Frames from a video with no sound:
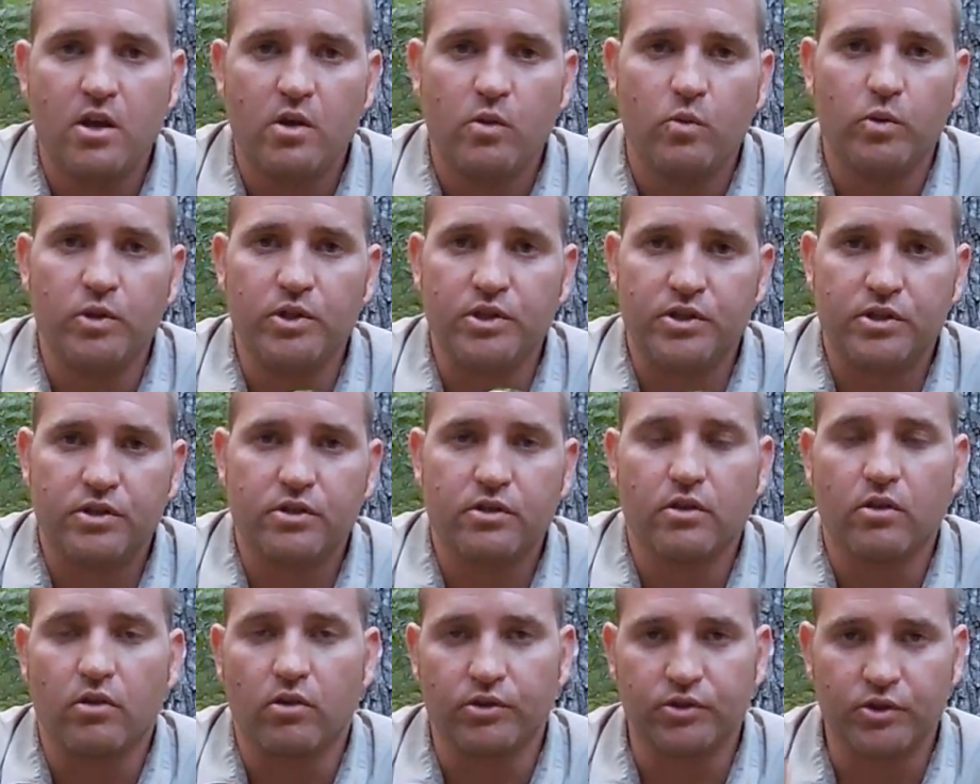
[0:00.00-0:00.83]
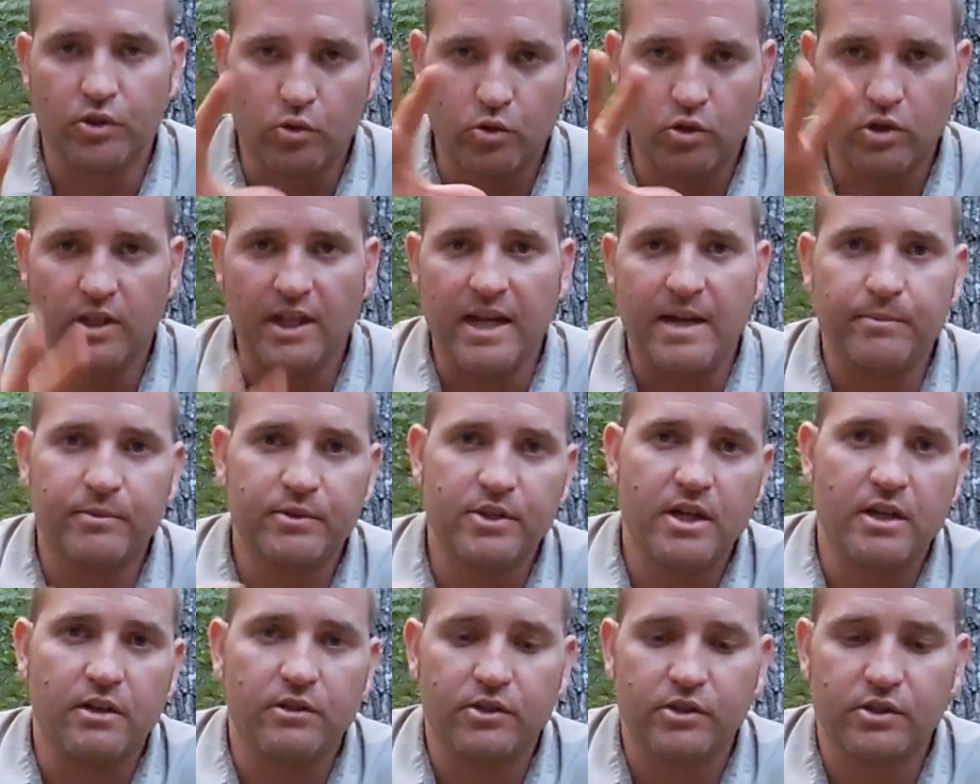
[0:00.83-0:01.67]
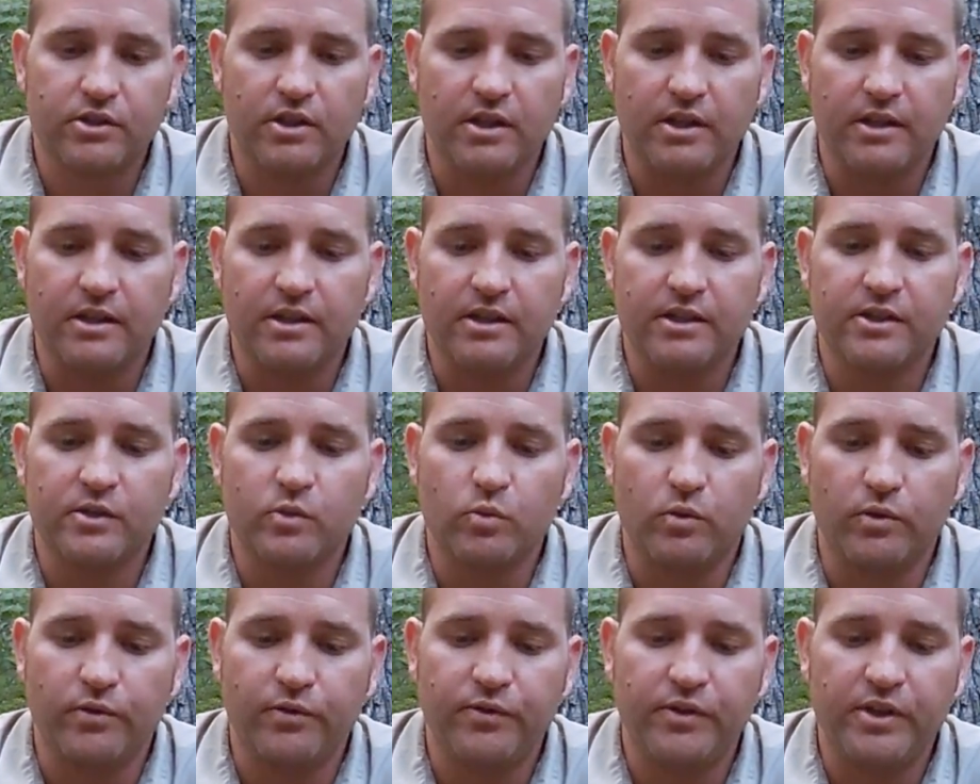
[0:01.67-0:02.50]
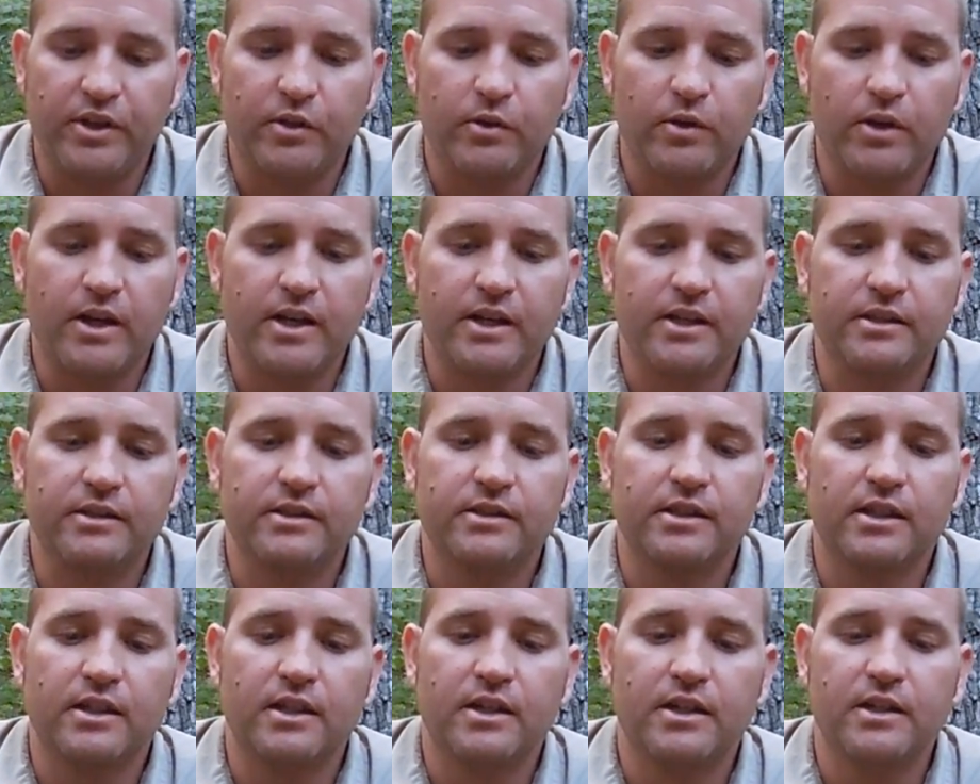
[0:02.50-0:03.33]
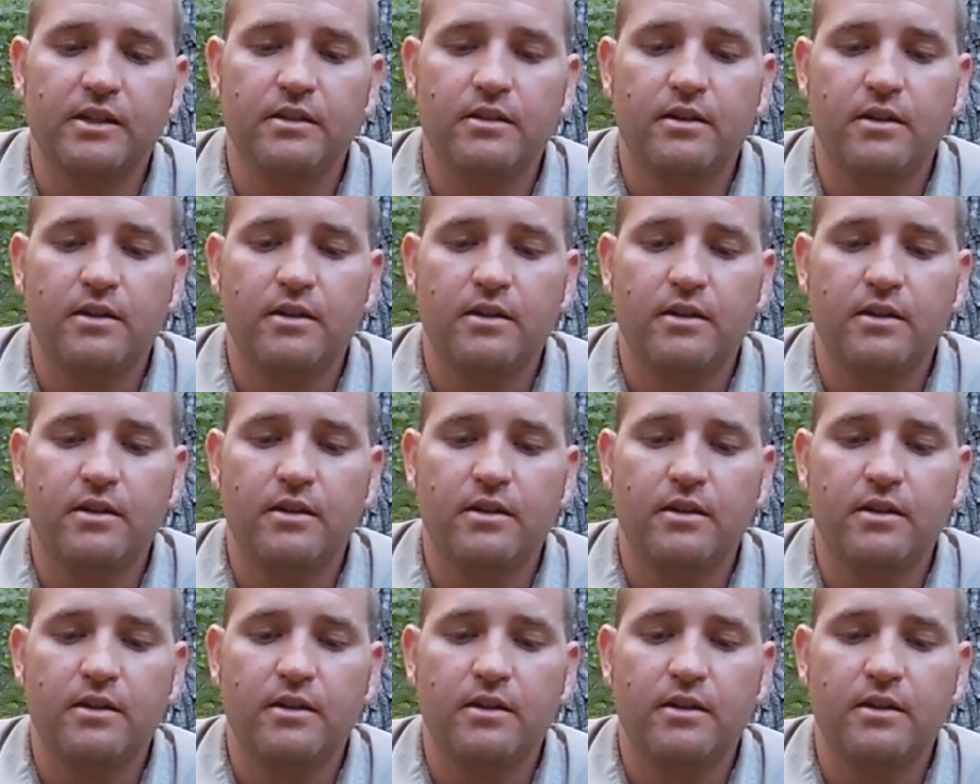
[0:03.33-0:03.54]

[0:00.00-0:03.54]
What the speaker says: which also collapse down just like this and will fit right inside.